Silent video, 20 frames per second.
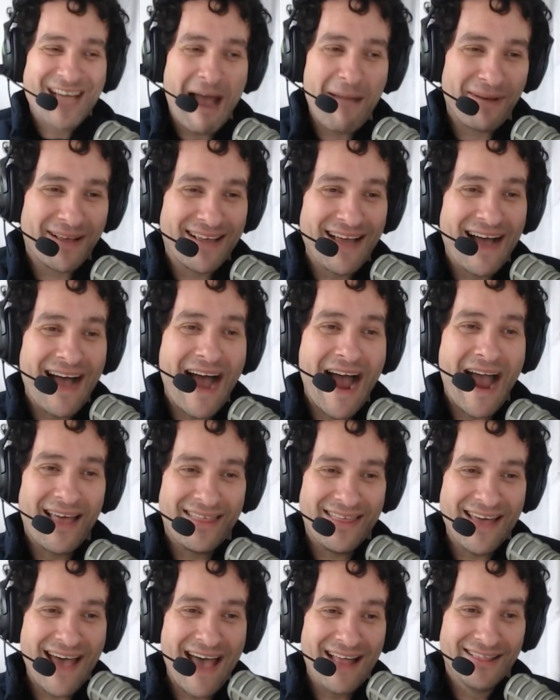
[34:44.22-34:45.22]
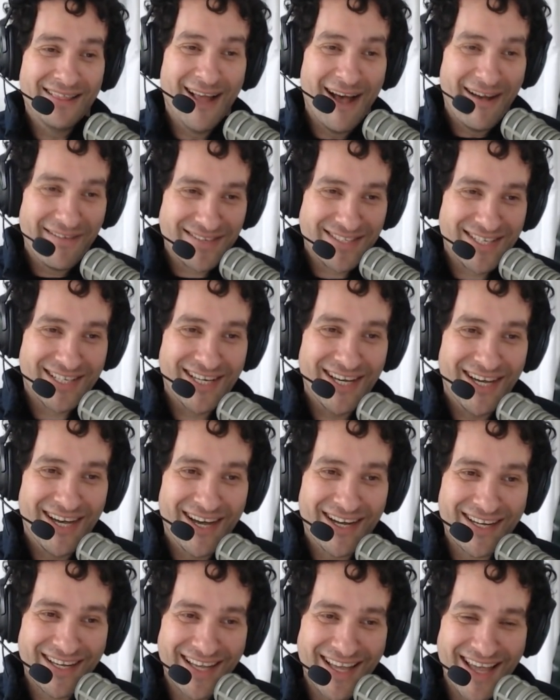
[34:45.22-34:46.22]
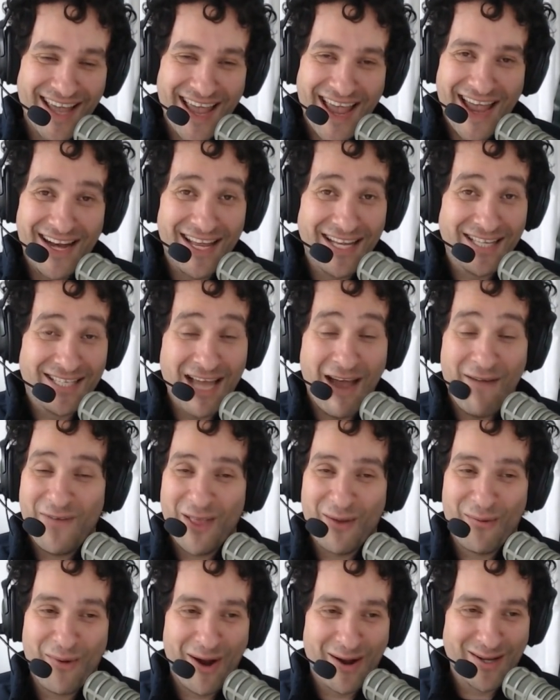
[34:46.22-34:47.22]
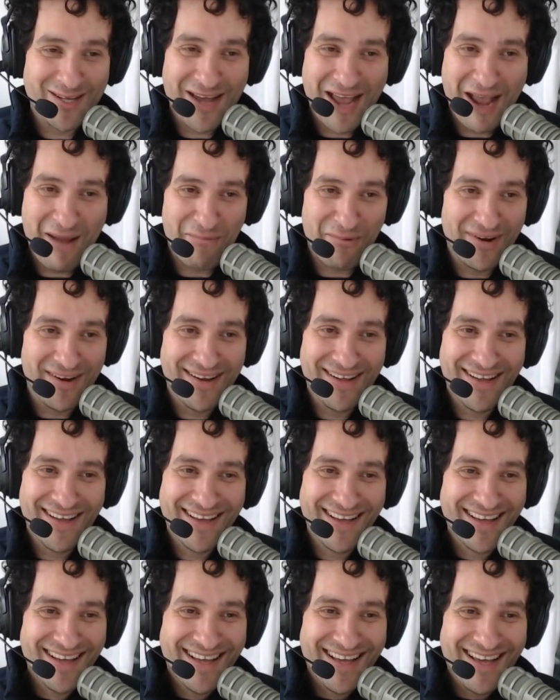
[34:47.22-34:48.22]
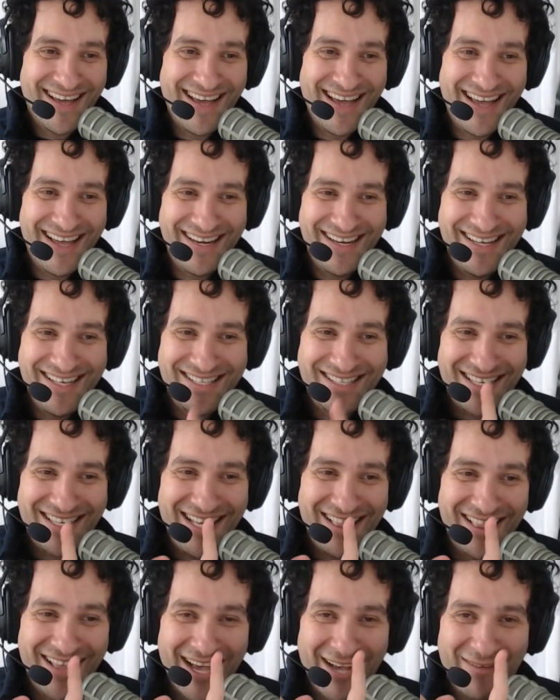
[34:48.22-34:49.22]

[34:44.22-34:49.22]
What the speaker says: the type of guy that loves to cook, and he definitely wears an apron. And he